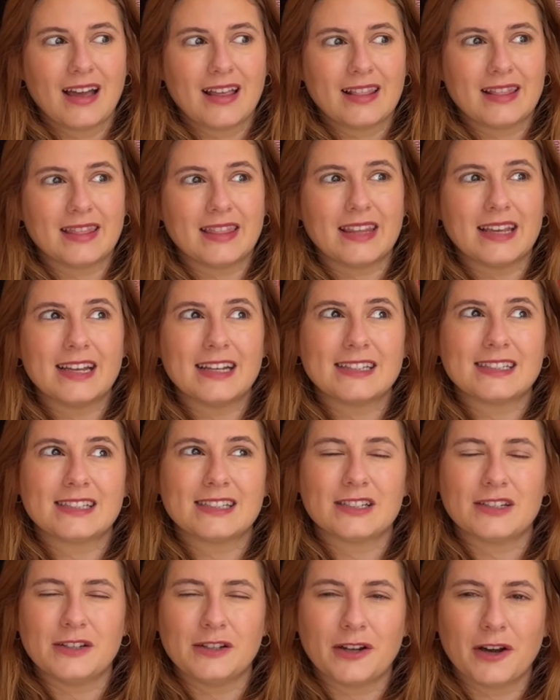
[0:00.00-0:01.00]
This
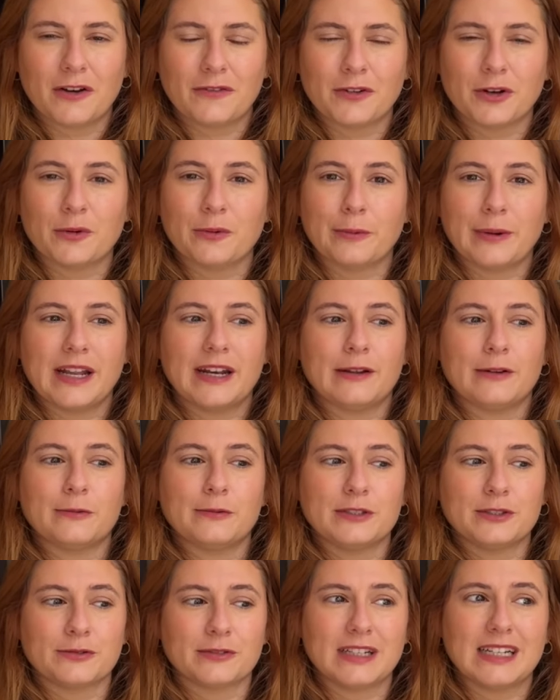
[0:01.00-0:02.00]
novel, when it
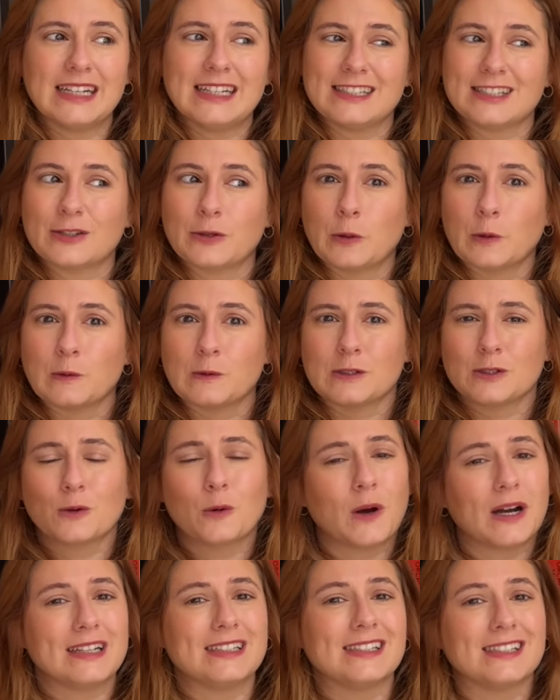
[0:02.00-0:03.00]
was released, caused
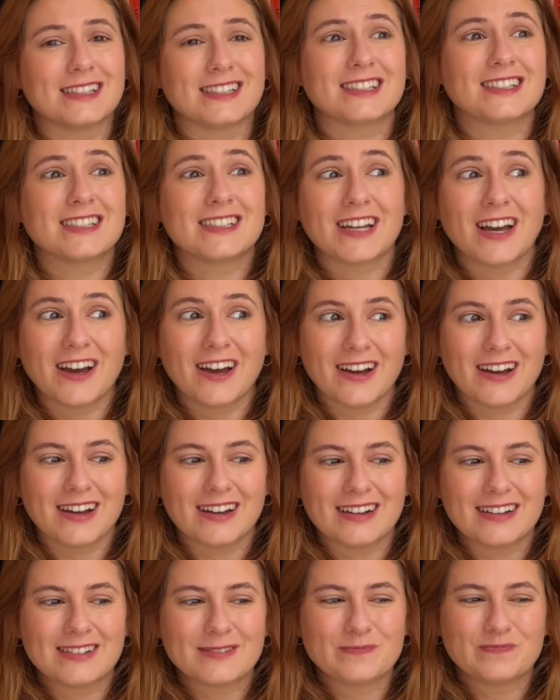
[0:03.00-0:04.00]
quite a
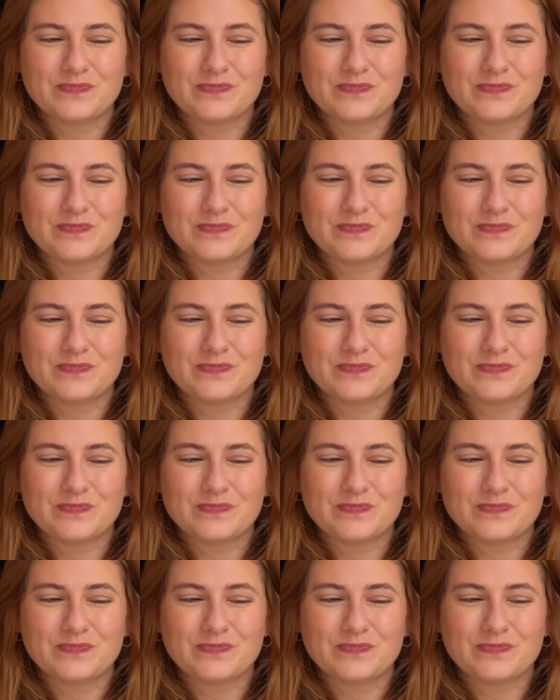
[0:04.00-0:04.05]
stir